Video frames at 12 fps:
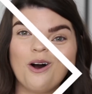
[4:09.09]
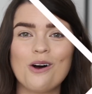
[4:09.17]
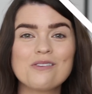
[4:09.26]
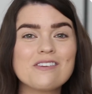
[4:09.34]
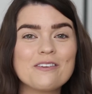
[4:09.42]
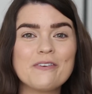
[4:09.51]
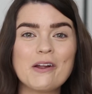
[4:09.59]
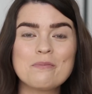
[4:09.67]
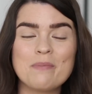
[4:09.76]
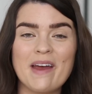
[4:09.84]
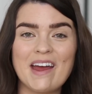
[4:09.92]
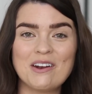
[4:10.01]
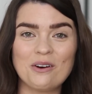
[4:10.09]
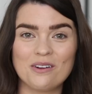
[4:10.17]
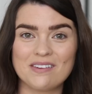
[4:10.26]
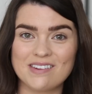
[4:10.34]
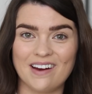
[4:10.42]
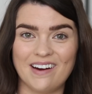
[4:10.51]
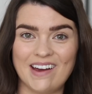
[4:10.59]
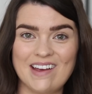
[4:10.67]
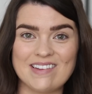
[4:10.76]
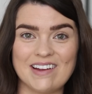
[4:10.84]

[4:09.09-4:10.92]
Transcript: Onto the fun bit and onto eyes,